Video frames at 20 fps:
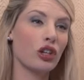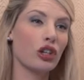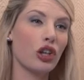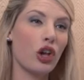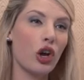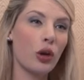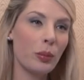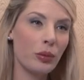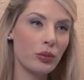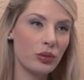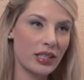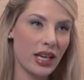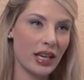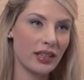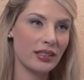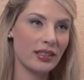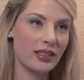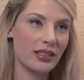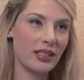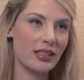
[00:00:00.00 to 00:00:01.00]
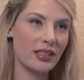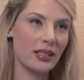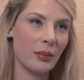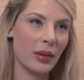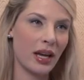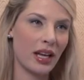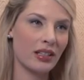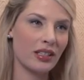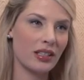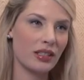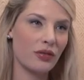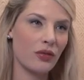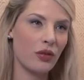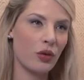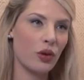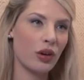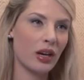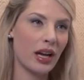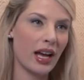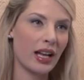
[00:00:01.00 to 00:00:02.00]
global tungsten demand is
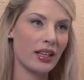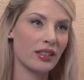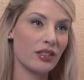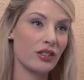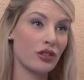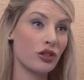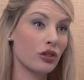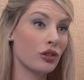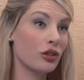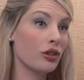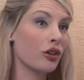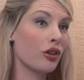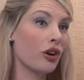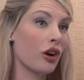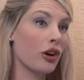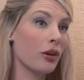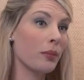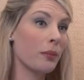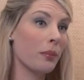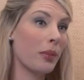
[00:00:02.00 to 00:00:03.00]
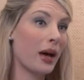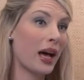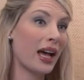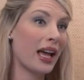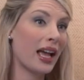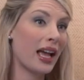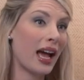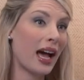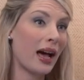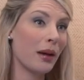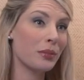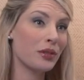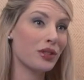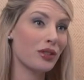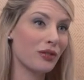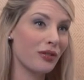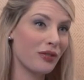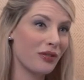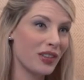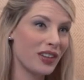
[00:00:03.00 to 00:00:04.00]
forecast to grow by up
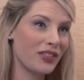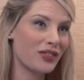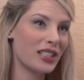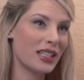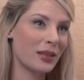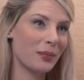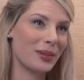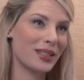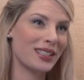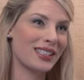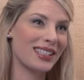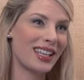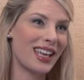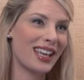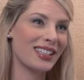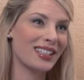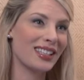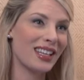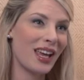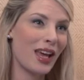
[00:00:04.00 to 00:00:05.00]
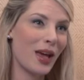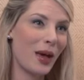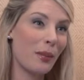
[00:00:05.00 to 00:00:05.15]
to 50%